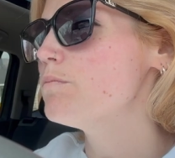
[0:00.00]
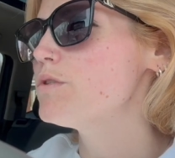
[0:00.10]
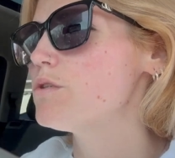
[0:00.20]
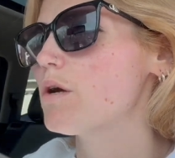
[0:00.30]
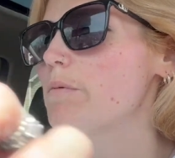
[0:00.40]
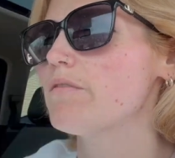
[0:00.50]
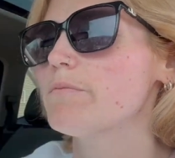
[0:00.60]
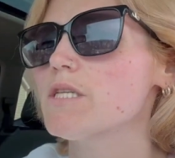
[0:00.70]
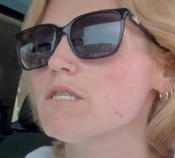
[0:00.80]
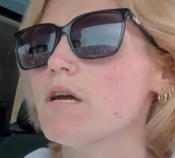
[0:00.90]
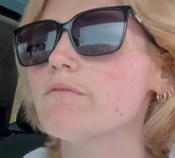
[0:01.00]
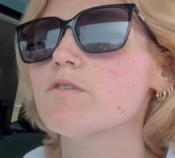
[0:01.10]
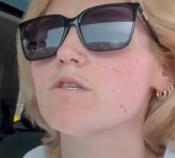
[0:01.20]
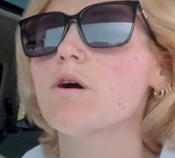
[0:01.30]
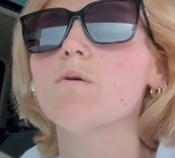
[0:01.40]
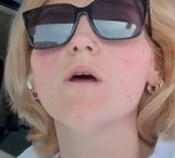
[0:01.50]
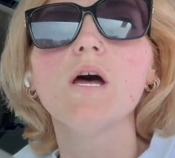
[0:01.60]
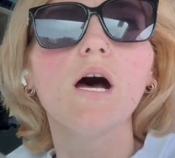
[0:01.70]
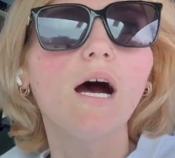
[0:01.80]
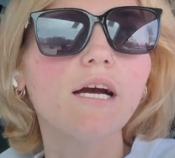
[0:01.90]
to drop off my stuff. So
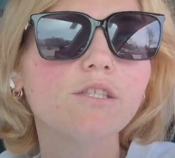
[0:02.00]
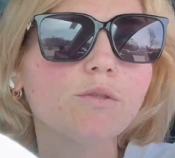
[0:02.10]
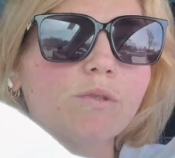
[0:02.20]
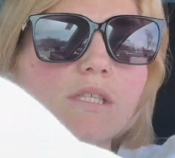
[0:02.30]
I just went to